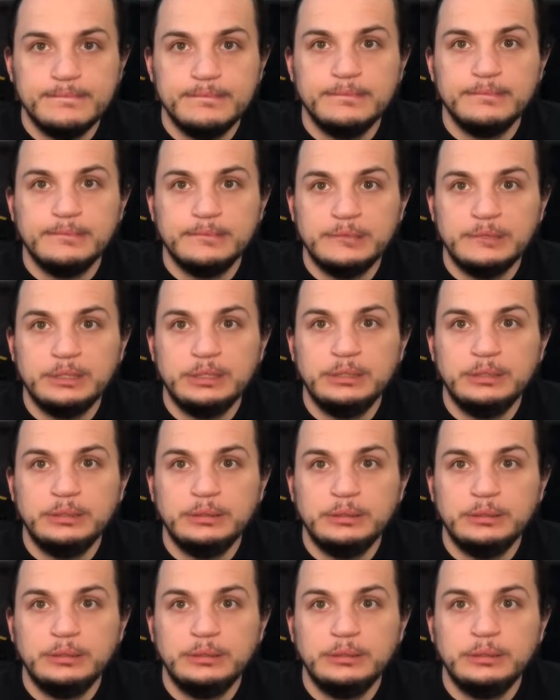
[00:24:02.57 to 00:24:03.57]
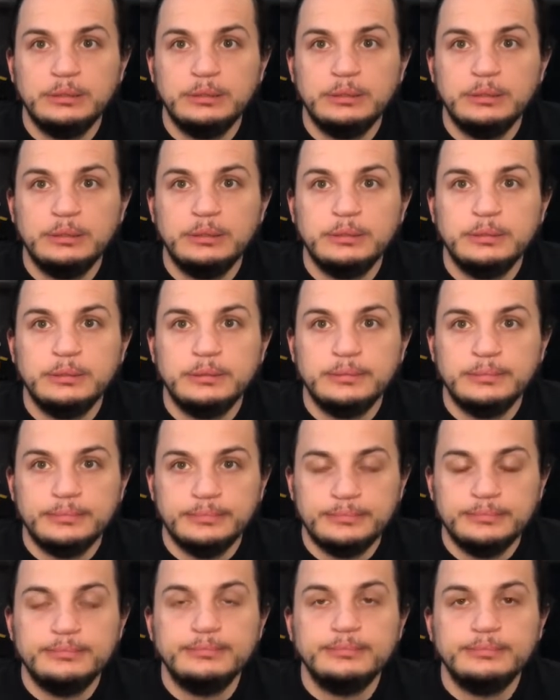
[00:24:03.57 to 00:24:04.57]

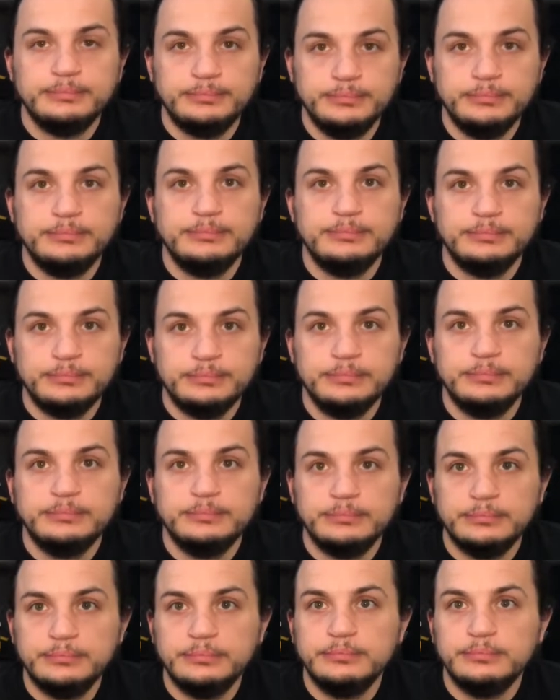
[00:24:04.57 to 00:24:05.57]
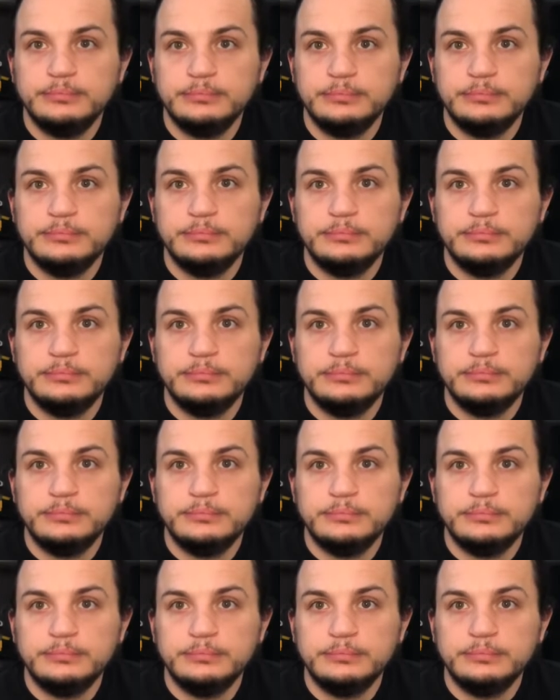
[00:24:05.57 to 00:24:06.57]

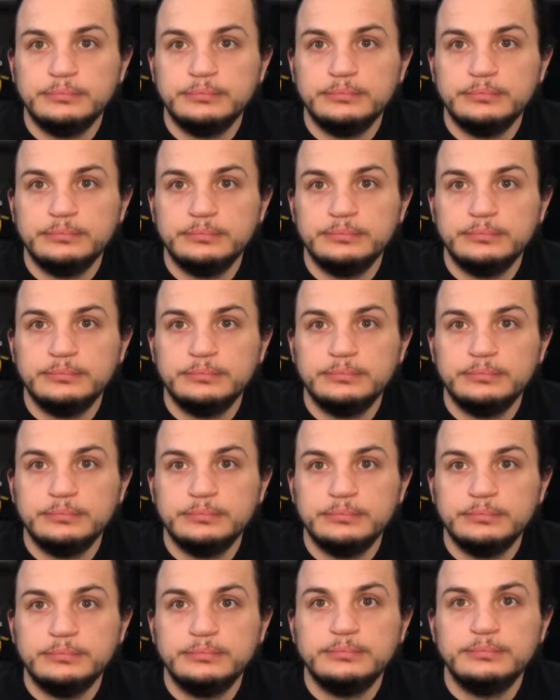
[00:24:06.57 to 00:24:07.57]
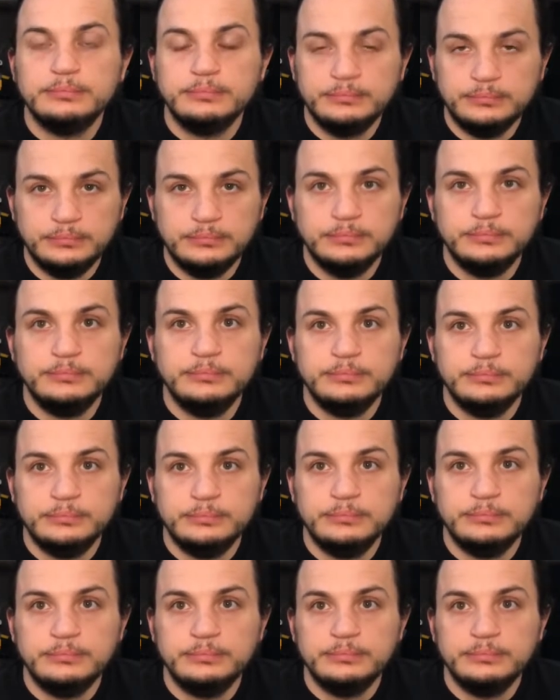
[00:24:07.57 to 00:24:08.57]

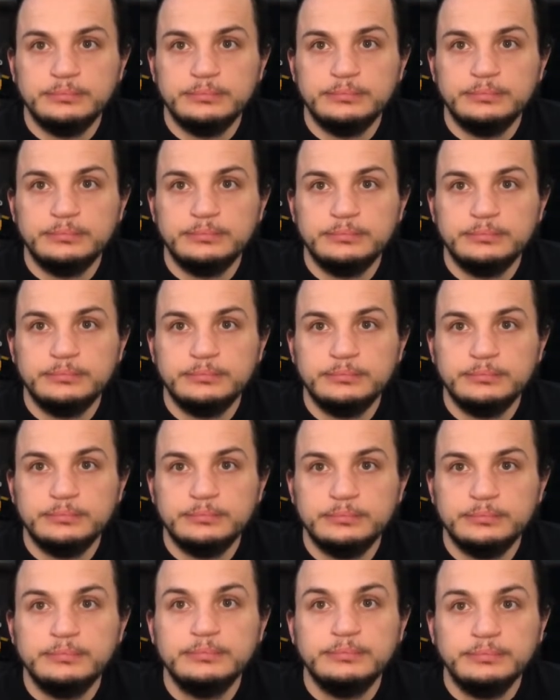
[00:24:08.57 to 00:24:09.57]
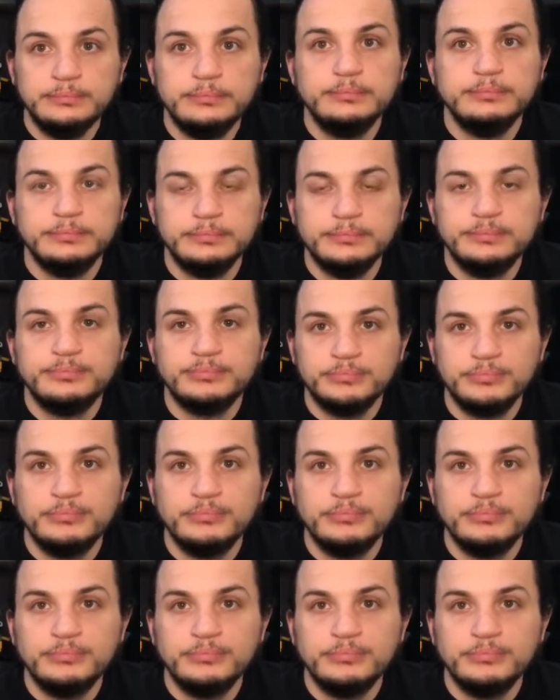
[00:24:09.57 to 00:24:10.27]
No words are spoken by the person on screen.